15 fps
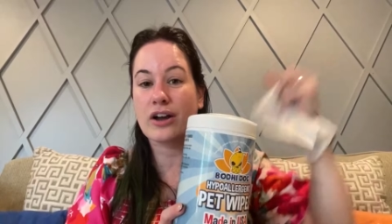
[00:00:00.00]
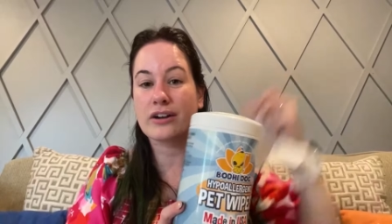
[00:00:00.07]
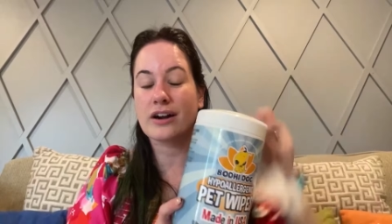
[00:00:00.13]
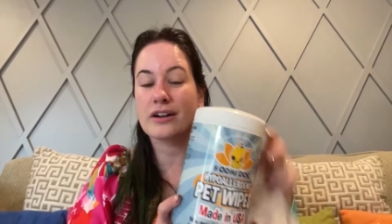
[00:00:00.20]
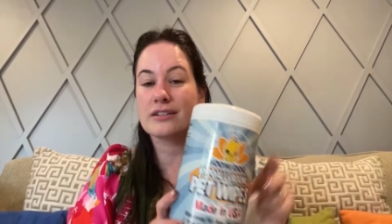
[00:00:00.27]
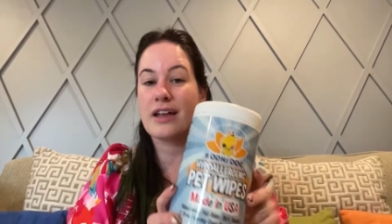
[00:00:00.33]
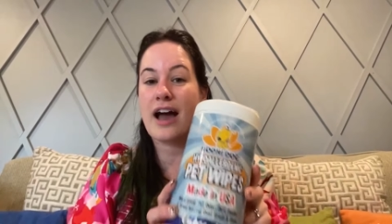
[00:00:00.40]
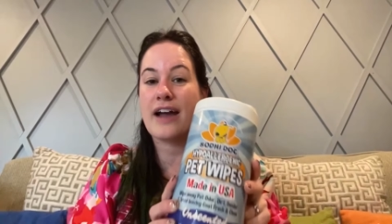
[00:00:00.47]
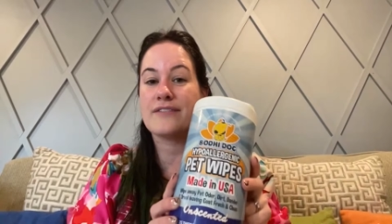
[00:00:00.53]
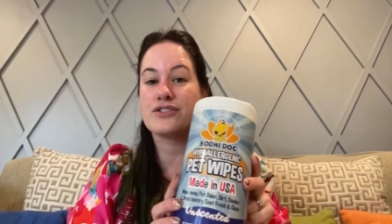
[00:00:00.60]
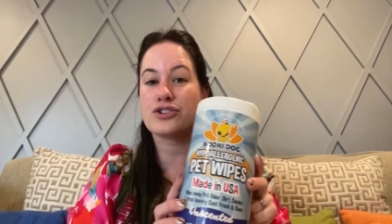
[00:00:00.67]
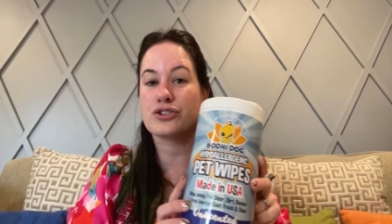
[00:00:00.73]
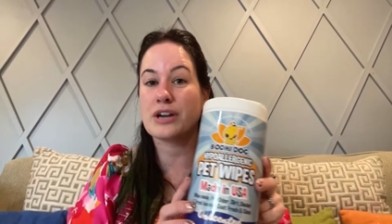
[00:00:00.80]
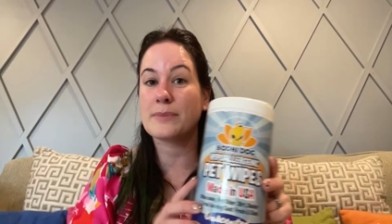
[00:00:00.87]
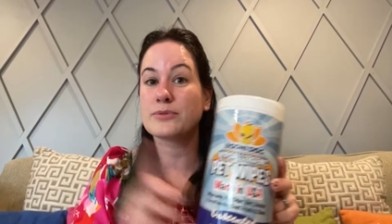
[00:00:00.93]
on our live
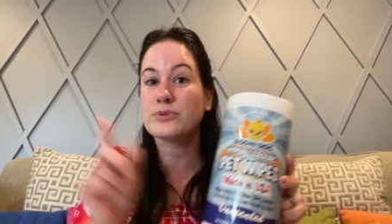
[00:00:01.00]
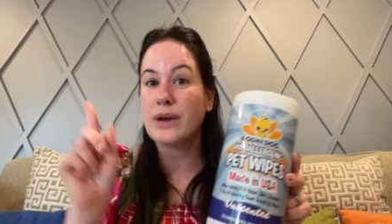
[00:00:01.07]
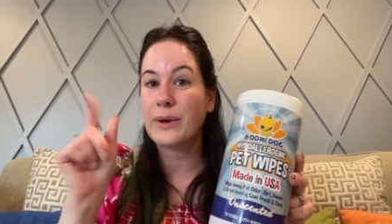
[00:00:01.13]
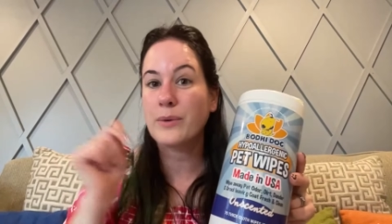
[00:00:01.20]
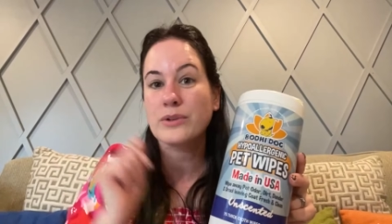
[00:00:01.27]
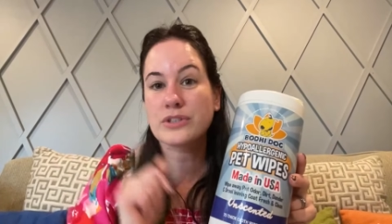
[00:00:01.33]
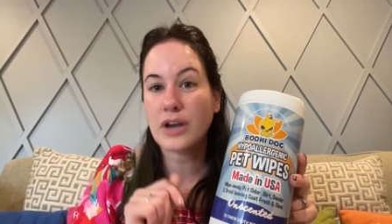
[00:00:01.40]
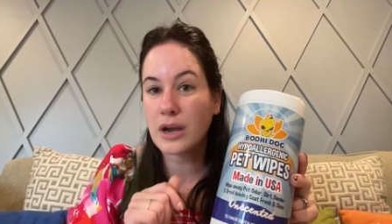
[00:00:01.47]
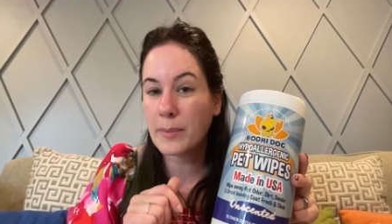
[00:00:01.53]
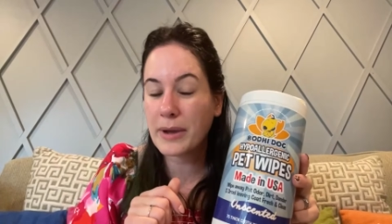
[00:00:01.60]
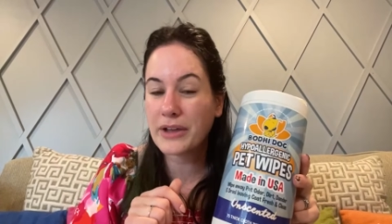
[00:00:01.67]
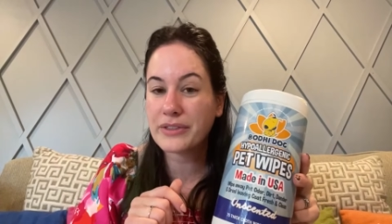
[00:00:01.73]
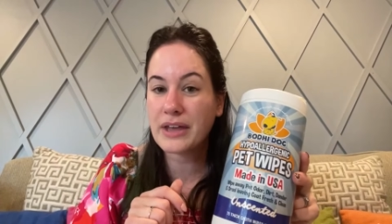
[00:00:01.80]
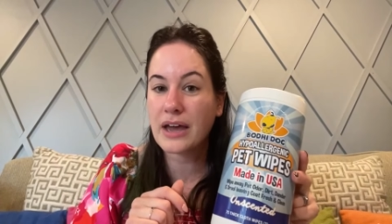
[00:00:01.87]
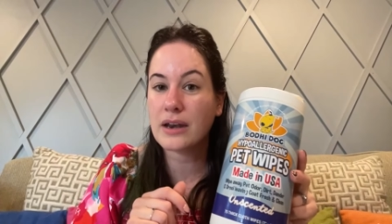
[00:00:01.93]
stream, so I will talk
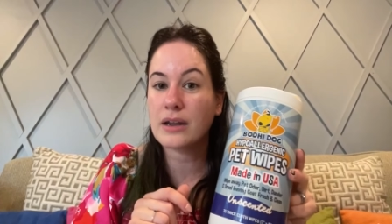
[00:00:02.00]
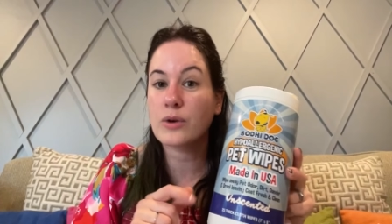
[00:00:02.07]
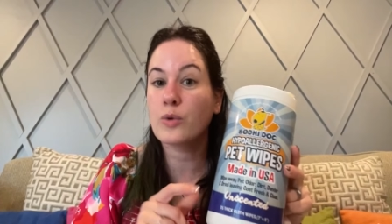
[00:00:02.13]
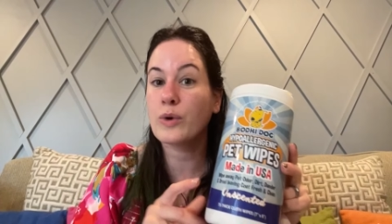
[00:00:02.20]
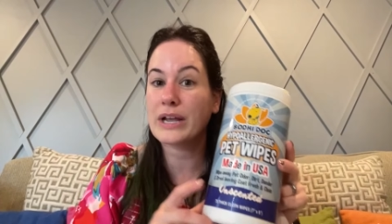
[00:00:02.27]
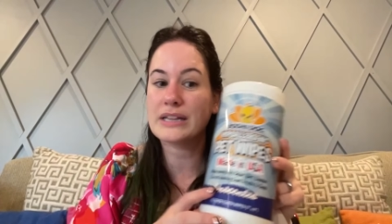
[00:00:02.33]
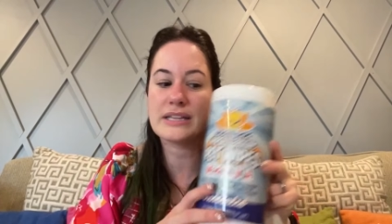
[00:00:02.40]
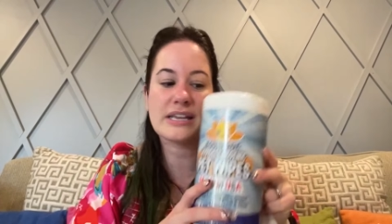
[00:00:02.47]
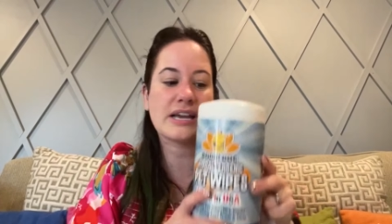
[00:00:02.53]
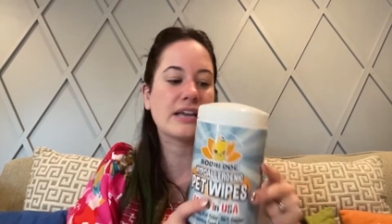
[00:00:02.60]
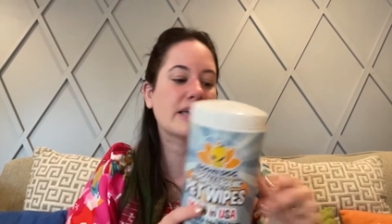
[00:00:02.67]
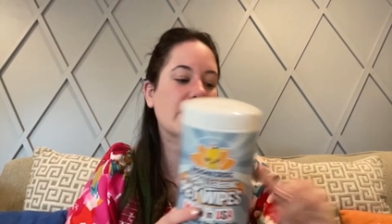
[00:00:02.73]
about that quickly